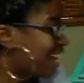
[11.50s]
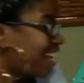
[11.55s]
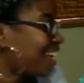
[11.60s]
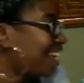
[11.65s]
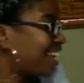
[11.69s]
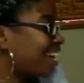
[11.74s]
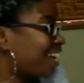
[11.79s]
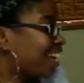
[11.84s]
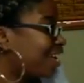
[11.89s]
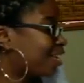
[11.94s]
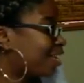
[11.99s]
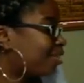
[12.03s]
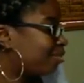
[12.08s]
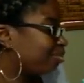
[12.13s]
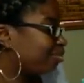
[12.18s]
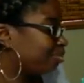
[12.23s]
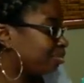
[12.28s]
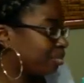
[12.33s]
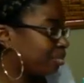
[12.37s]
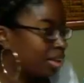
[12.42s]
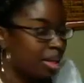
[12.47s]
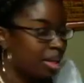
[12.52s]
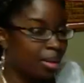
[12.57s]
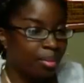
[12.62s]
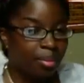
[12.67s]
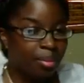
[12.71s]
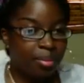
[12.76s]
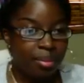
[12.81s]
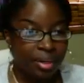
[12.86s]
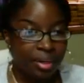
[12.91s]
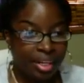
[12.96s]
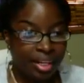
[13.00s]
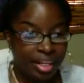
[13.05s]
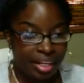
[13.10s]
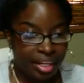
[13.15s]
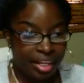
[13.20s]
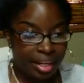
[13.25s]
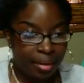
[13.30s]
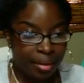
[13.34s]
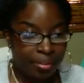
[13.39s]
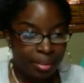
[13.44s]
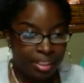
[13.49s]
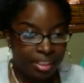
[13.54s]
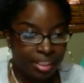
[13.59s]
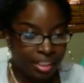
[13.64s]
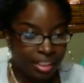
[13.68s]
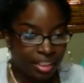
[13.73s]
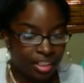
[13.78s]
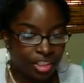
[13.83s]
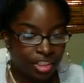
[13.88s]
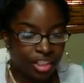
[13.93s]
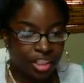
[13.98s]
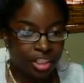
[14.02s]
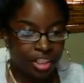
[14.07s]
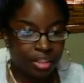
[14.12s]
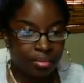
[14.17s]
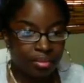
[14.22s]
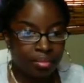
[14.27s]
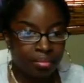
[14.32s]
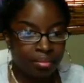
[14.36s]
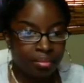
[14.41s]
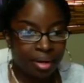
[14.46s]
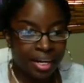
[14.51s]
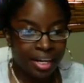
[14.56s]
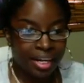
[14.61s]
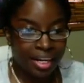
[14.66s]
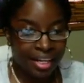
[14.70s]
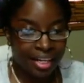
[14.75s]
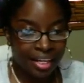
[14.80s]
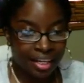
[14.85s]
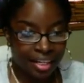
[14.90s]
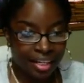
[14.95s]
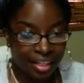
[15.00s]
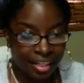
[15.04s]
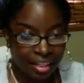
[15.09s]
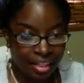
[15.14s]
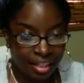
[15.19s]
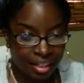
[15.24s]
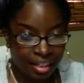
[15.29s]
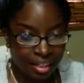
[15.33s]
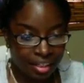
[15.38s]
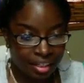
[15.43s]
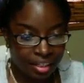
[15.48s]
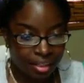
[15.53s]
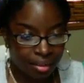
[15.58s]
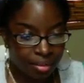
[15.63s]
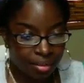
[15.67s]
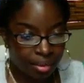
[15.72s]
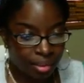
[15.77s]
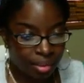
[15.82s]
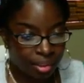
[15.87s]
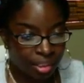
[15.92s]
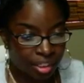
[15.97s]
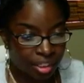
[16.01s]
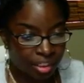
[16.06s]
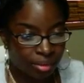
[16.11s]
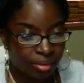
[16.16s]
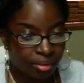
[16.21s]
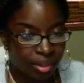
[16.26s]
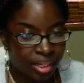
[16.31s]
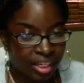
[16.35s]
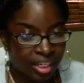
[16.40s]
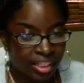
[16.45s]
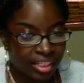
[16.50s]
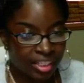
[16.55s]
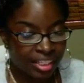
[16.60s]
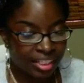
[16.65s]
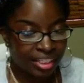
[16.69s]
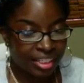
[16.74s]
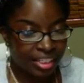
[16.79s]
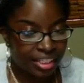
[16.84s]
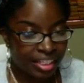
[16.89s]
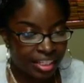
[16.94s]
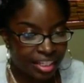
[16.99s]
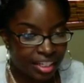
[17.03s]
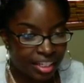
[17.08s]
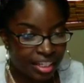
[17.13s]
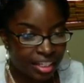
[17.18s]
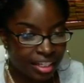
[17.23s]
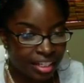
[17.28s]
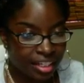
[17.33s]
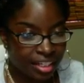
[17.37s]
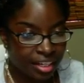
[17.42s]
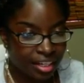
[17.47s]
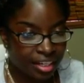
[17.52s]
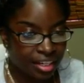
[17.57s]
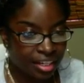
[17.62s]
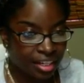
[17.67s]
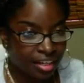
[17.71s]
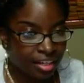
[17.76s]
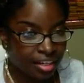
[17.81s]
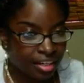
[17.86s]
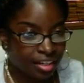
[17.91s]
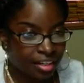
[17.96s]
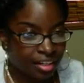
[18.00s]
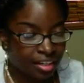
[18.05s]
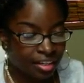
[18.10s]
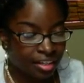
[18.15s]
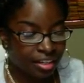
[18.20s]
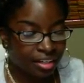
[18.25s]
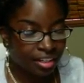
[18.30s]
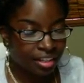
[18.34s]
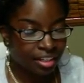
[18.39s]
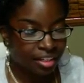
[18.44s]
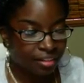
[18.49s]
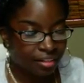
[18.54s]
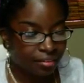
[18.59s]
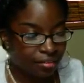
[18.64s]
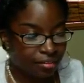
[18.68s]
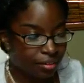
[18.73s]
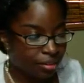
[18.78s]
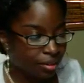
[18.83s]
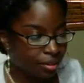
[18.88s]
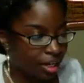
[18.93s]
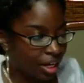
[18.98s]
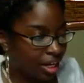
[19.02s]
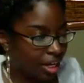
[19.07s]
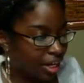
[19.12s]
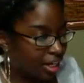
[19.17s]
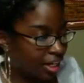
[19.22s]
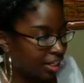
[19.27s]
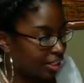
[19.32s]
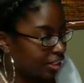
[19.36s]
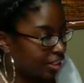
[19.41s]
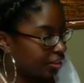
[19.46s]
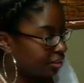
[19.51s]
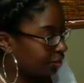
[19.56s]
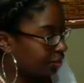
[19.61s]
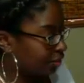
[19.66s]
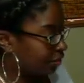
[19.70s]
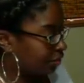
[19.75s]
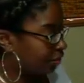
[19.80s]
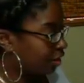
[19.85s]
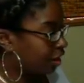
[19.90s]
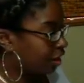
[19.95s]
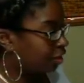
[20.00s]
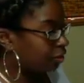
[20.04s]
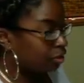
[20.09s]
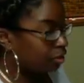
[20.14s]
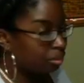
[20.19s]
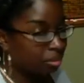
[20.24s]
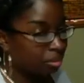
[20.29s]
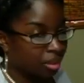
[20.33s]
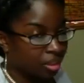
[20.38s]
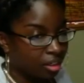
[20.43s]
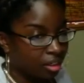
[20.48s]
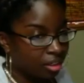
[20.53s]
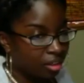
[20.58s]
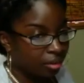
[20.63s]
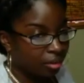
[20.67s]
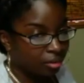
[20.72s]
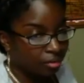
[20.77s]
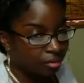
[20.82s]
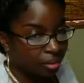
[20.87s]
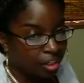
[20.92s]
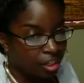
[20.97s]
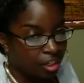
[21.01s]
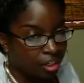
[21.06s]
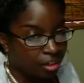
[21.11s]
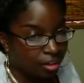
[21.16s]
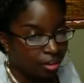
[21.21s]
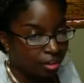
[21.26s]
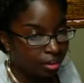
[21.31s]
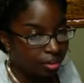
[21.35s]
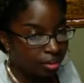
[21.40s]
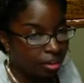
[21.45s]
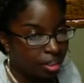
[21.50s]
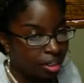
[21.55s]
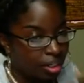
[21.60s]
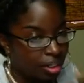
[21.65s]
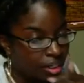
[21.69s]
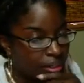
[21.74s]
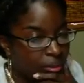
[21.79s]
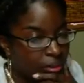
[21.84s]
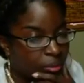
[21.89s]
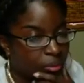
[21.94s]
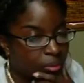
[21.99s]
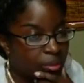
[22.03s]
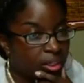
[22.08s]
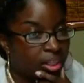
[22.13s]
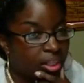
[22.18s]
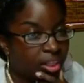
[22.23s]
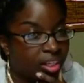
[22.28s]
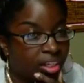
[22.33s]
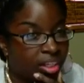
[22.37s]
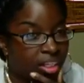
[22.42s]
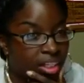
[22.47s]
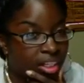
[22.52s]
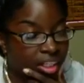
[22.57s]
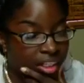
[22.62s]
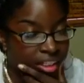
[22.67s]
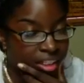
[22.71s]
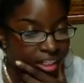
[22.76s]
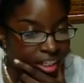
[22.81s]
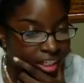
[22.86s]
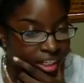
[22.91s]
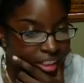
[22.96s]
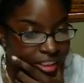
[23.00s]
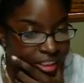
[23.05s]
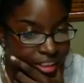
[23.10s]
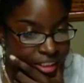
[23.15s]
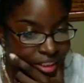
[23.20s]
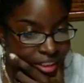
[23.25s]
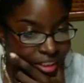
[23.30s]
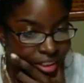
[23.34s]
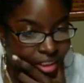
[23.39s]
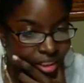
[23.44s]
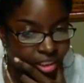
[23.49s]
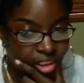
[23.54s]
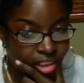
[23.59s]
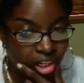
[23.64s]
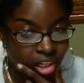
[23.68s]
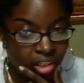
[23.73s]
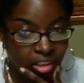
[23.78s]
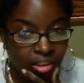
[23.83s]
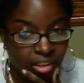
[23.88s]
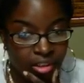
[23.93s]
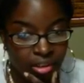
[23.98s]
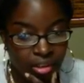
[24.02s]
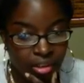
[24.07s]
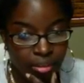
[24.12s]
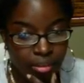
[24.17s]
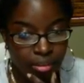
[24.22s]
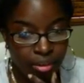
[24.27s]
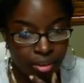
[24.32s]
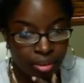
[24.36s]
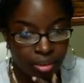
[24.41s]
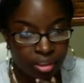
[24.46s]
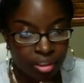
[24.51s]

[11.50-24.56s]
but I positioned my computer this way to see if you guys could follow me over here with the NCLEX Saunders book.